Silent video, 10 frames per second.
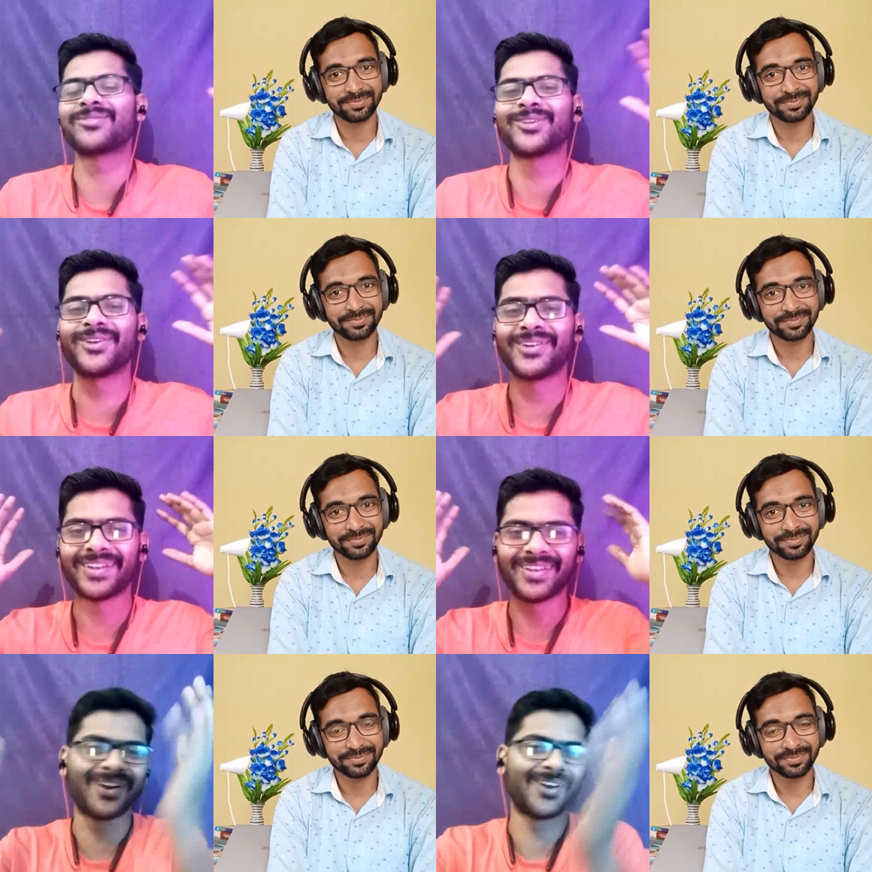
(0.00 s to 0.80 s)
Speaker 1: would love to
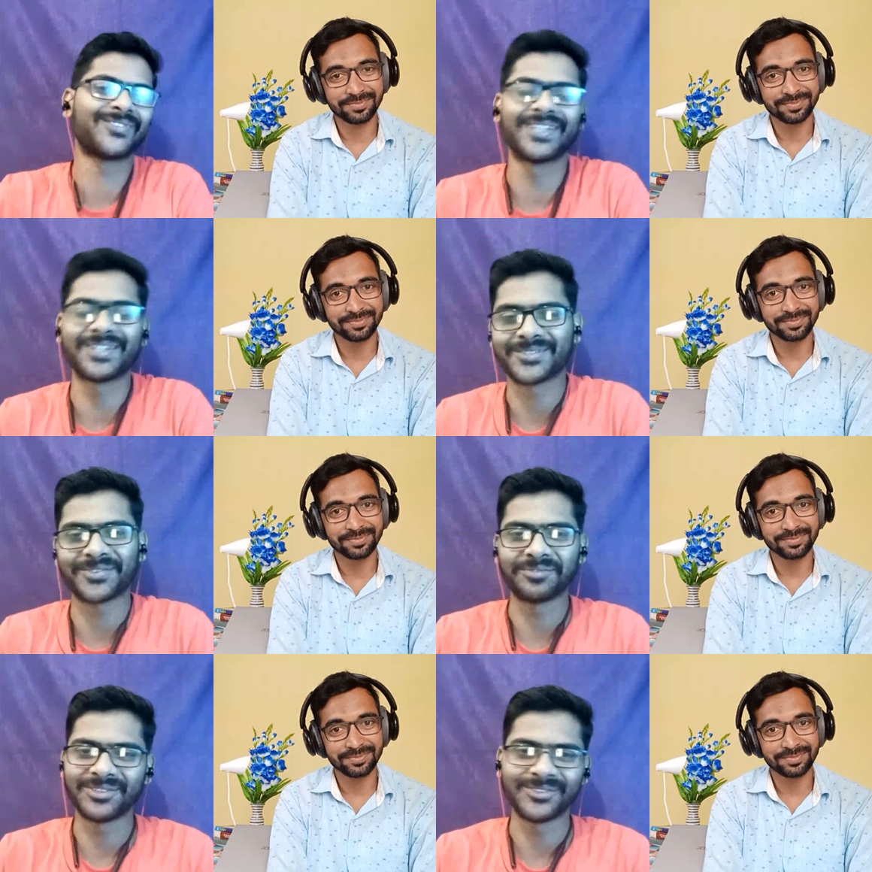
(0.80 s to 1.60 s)
learn a lot of
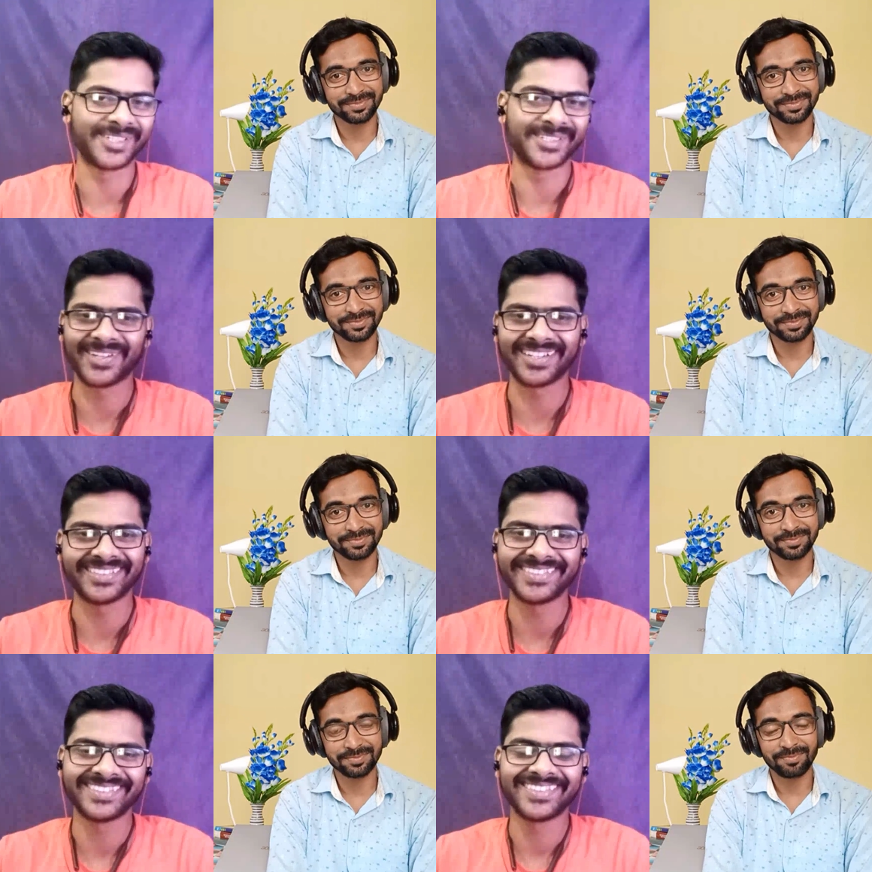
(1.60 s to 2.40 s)
things from you as
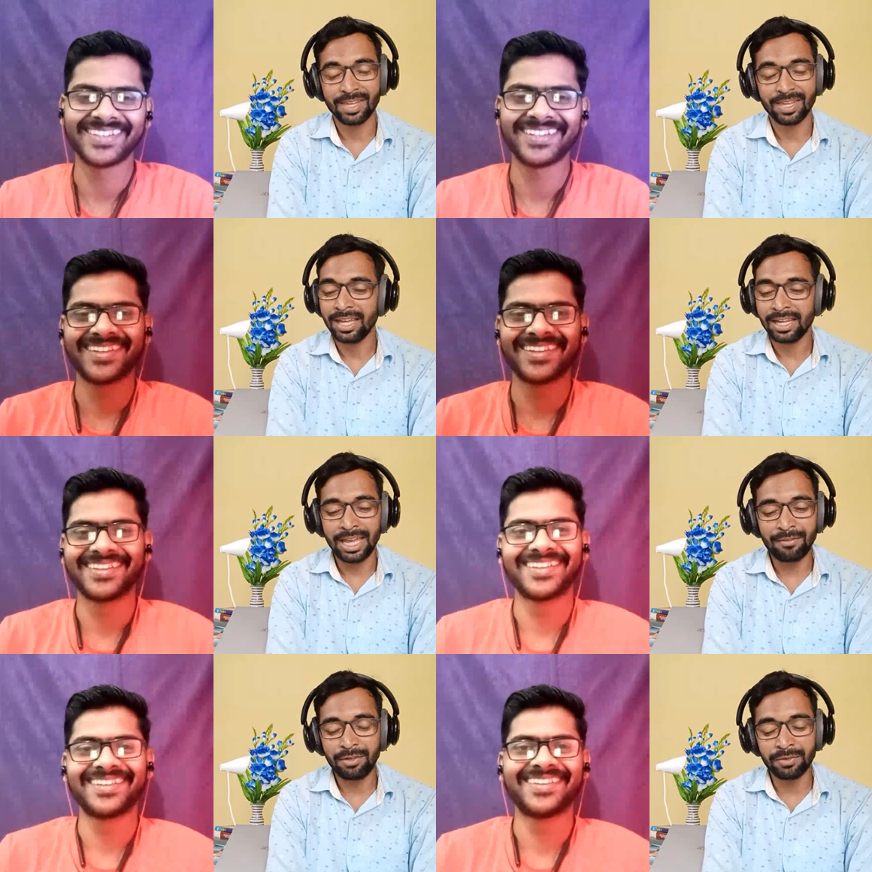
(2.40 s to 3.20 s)
well
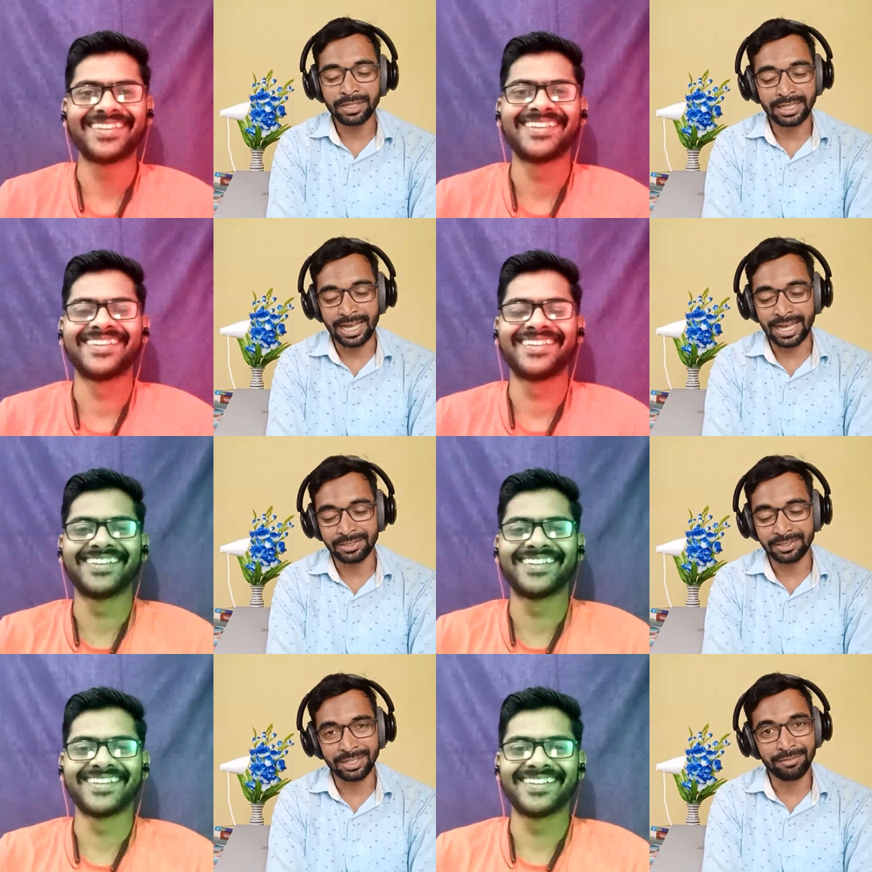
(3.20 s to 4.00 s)
Speaker 2: everyone
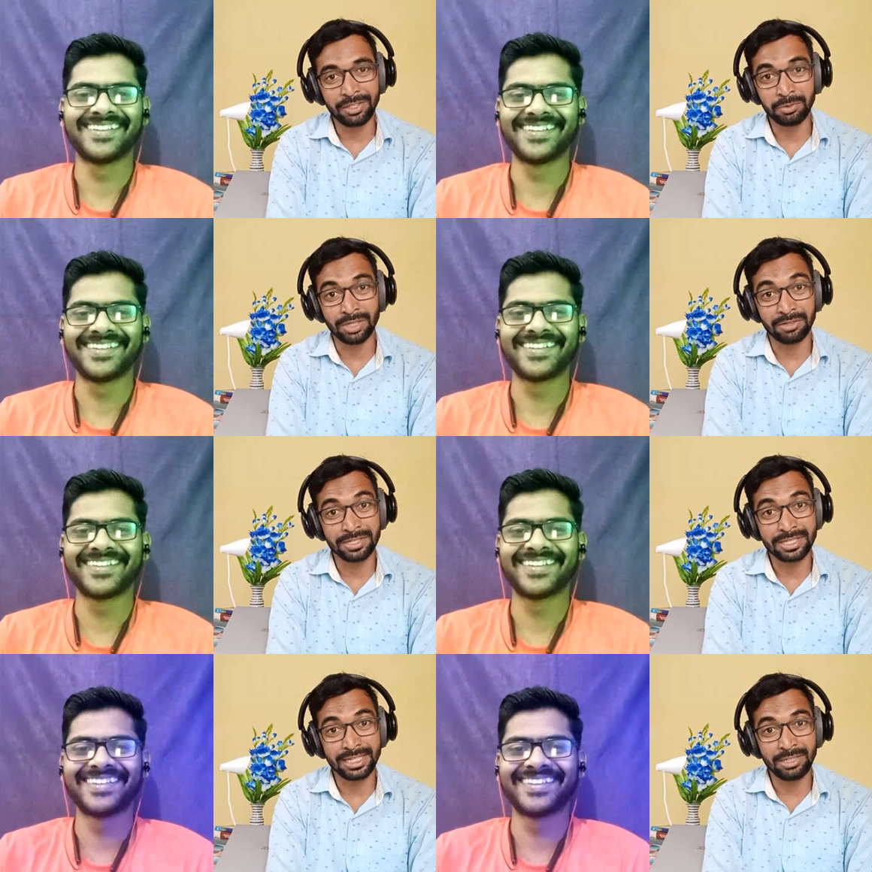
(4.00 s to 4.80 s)
can you know every two
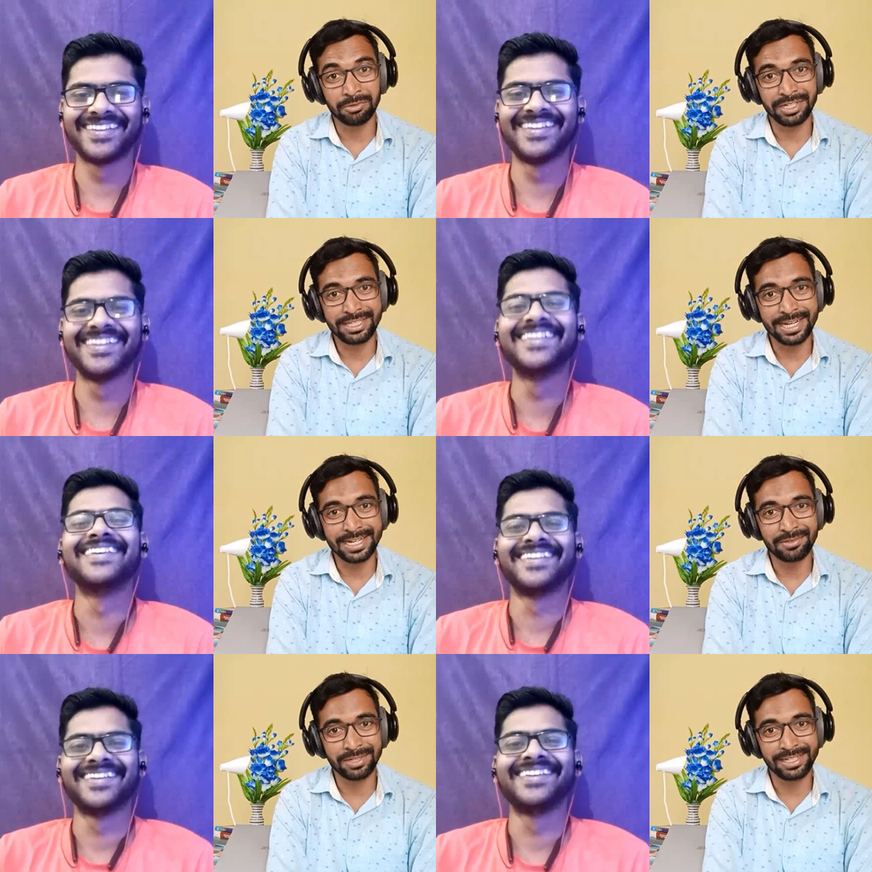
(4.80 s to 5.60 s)
hours a new word
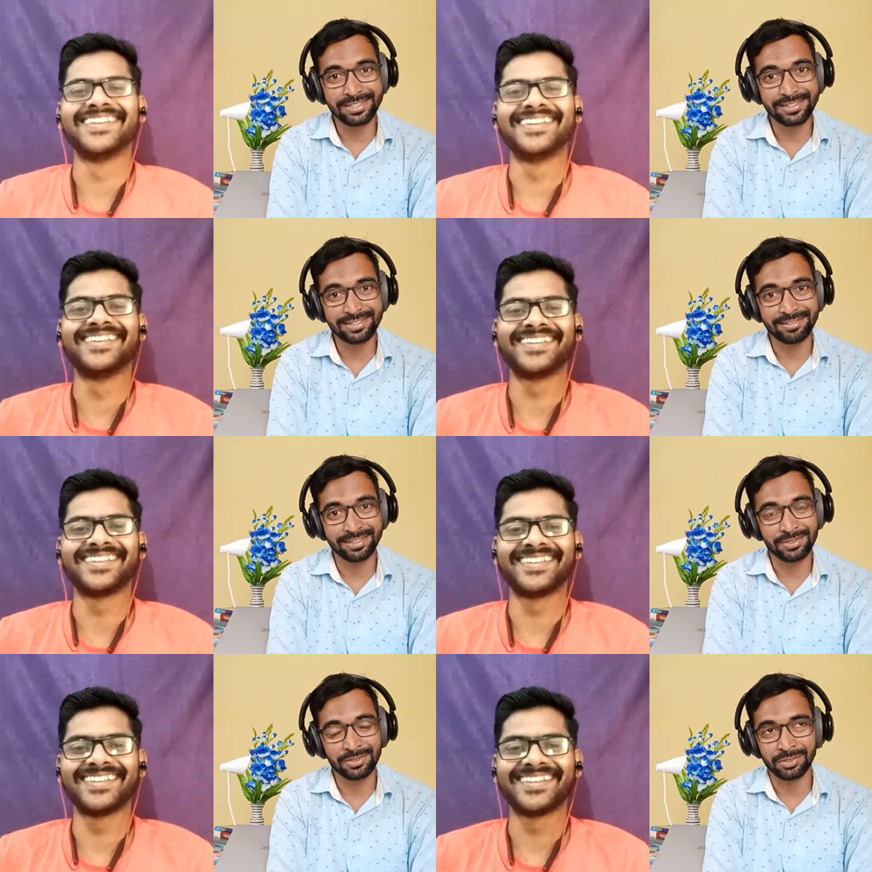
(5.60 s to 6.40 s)
is added to english
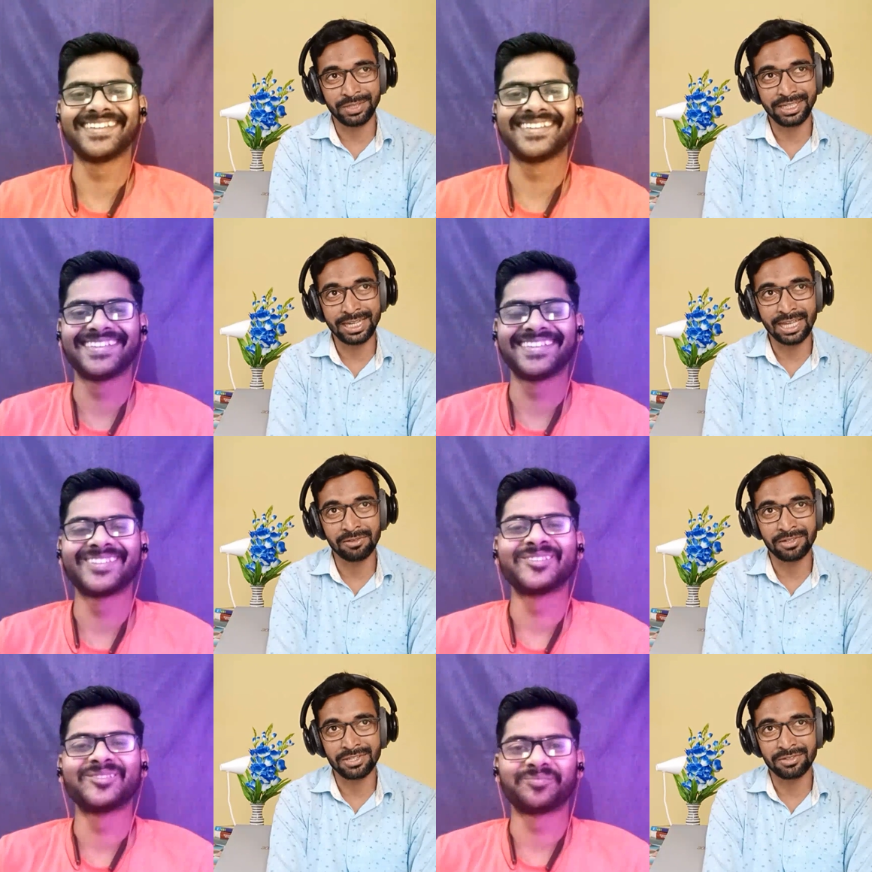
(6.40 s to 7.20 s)
dictionary so we
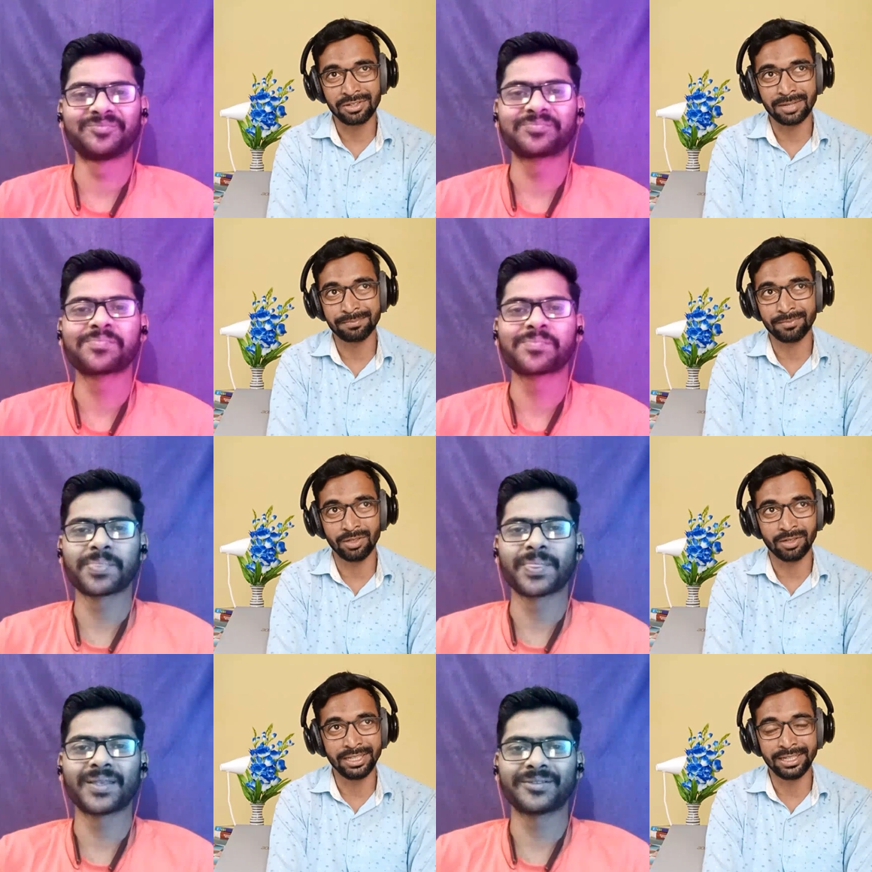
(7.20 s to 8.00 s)
cannot
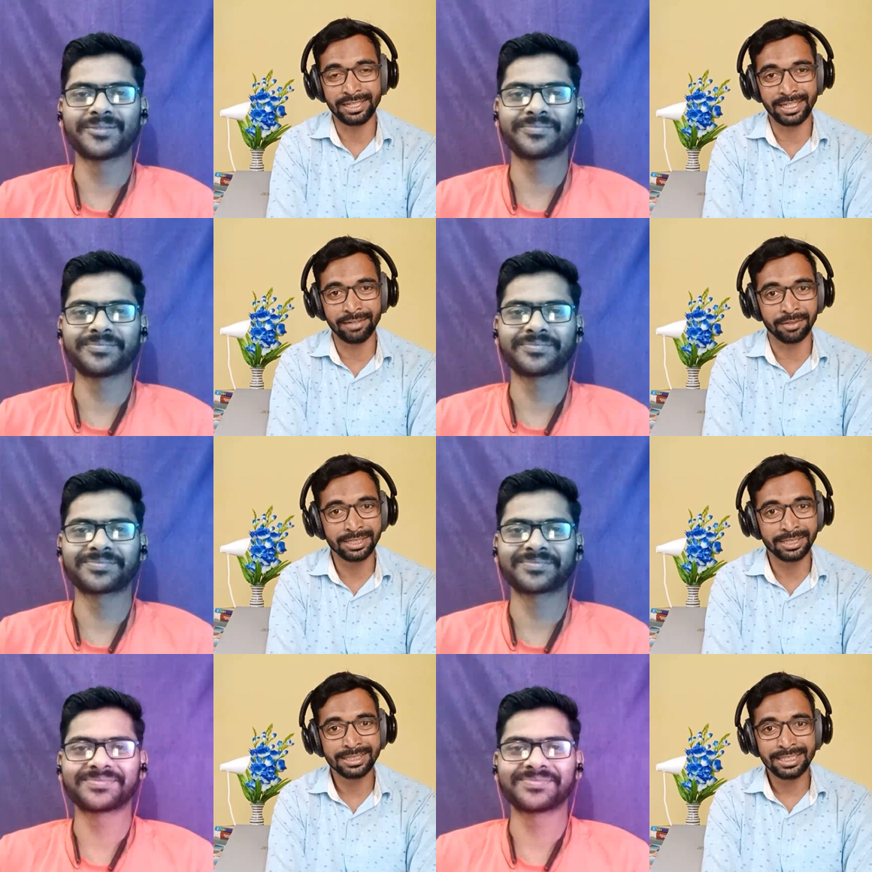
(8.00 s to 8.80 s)
stop learning it
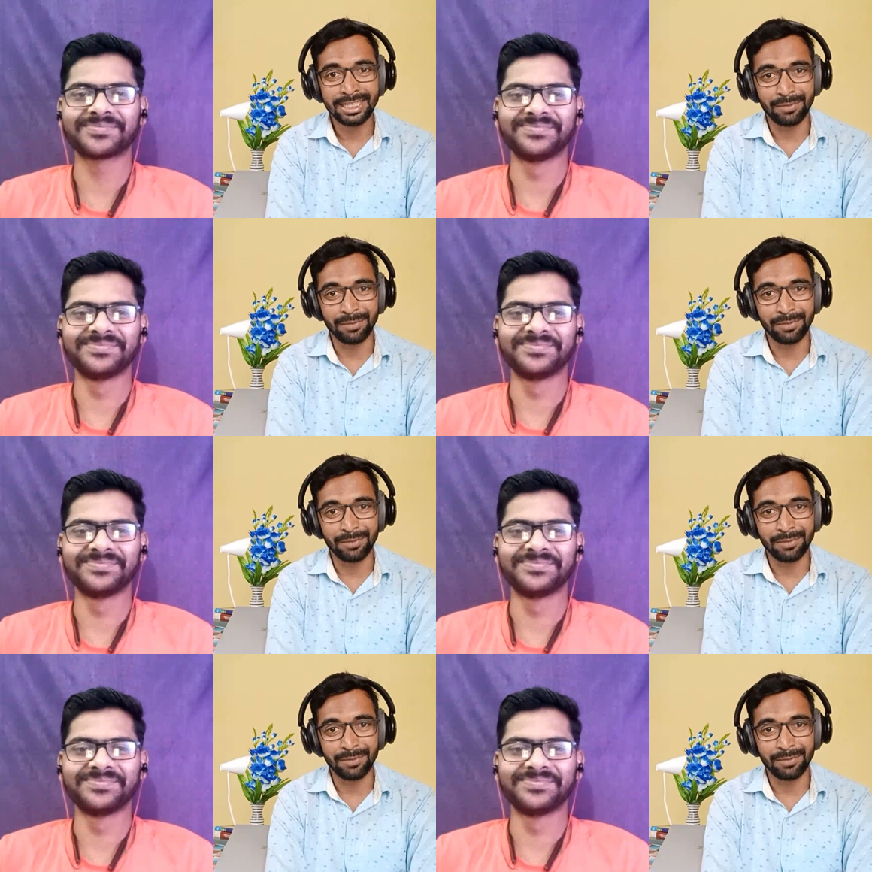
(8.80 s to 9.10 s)
ever